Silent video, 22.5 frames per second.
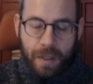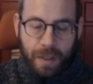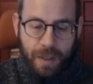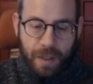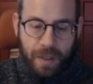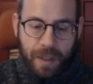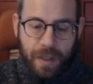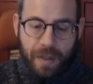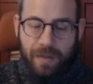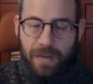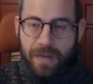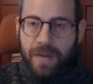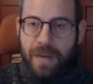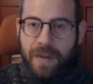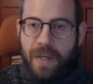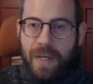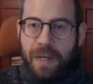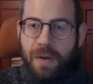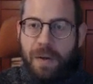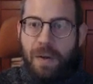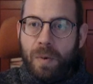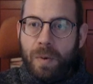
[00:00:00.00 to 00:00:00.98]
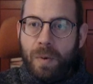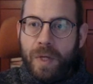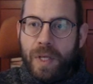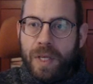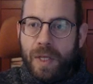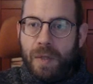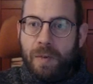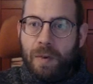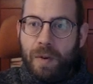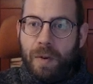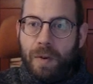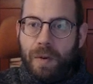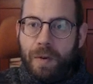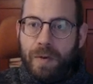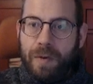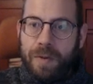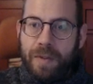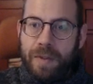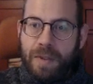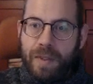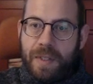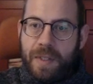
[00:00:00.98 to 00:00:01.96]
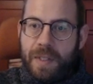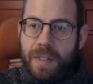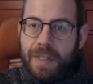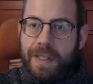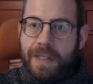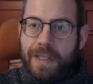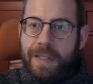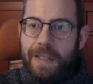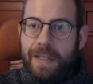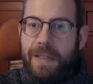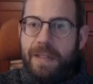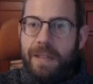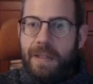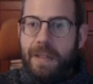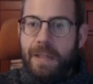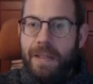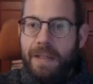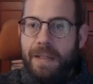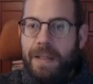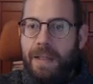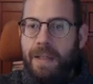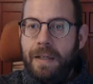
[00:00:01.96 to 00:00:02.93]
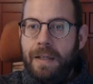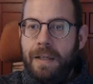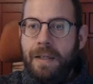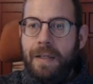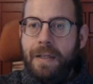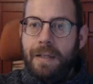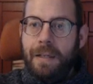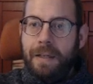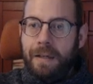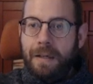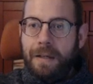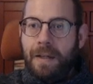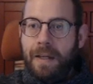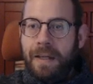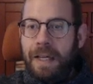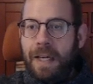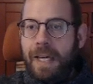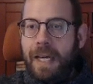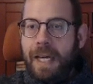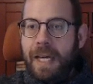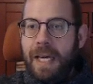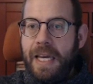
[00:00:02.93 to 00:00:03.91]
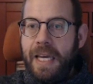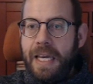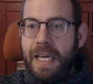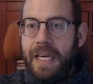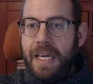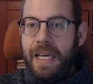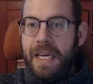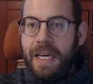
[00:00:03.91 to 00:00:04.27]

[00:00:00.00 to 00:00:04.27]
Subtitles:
If 0 equals an A,